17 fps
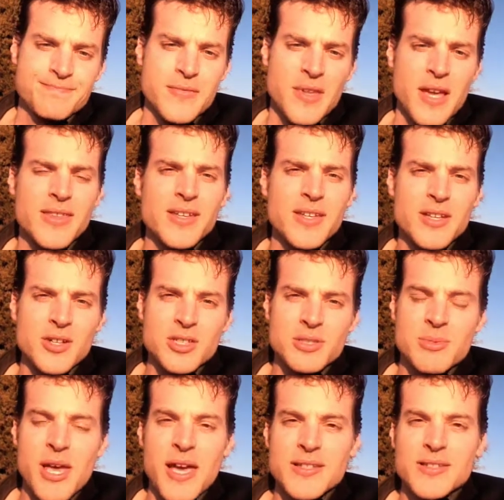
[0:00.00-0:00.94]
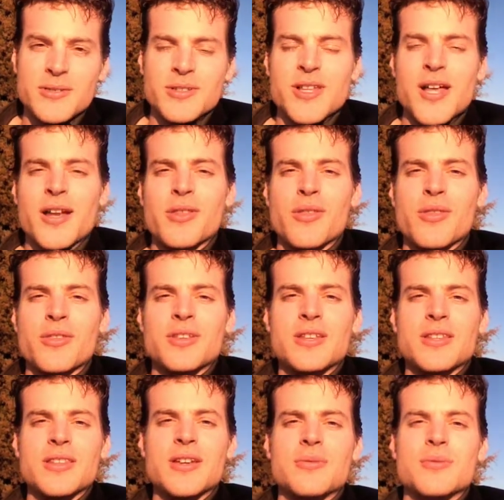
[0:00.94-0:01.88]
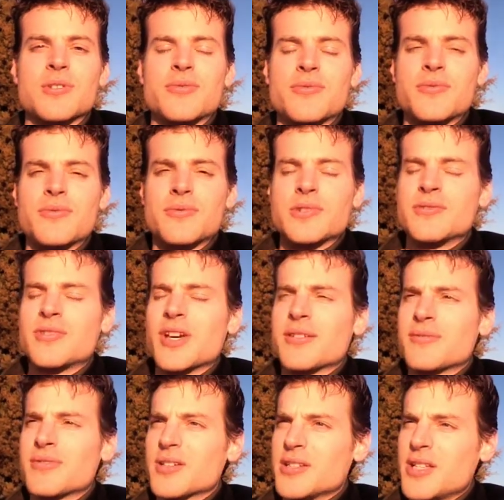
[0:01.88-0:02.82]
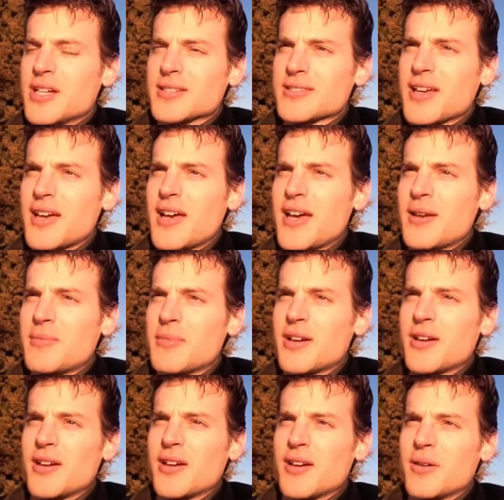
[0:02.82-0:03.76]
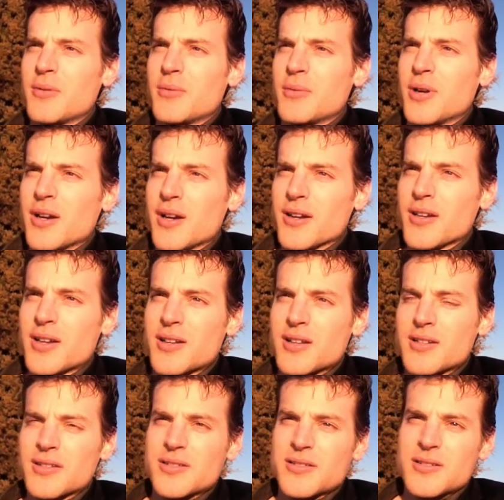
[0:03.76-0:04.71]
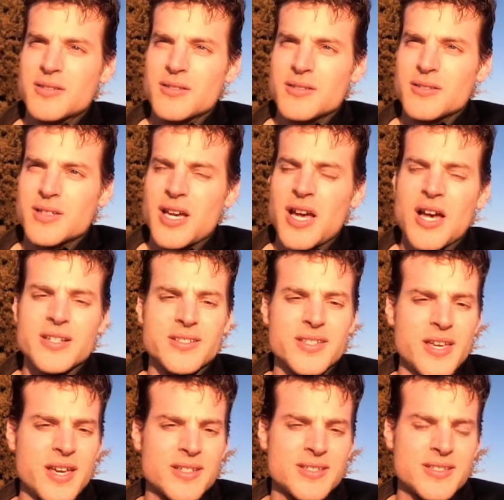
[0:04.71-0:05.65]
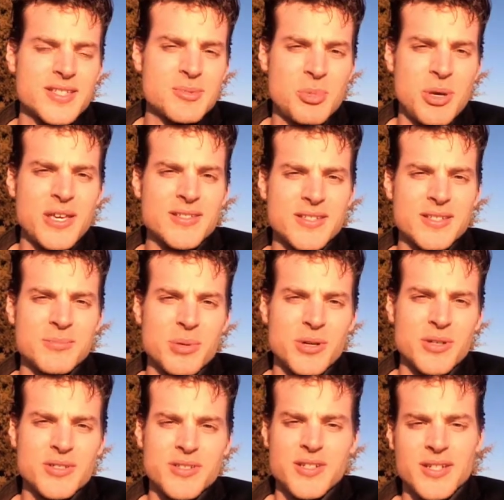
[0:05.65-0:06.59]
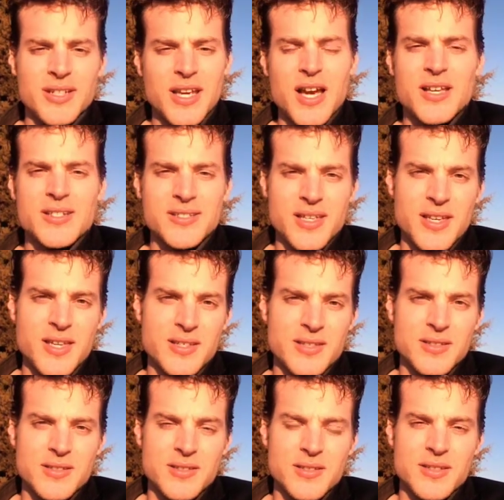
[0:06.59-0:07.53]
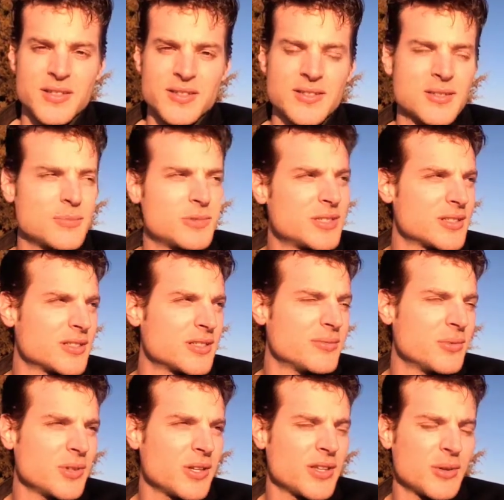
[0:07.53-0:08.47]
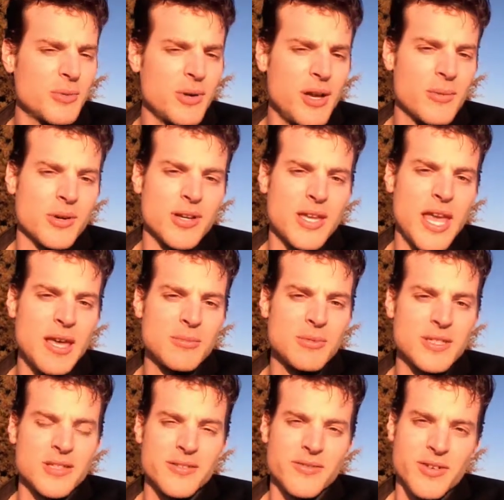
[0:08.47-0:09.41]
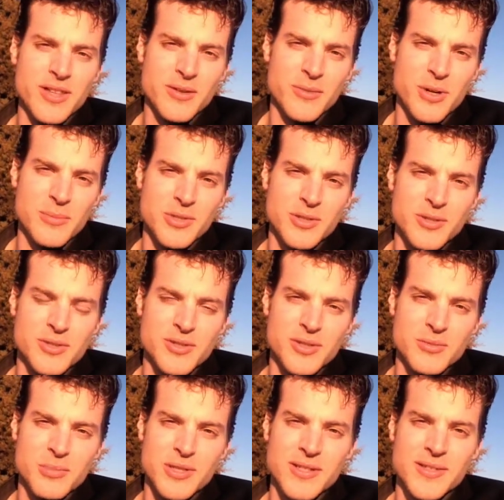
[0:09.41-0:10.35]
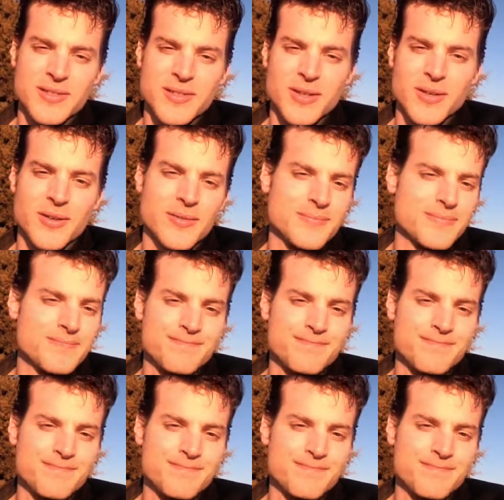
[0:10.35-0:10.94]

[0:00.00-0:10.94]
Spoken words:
I think it goes back to a lot of the thinking that we've done for a long time, where context is best in person and content needs to be delivered on the web, or can be delivered on the web, so it should be. So,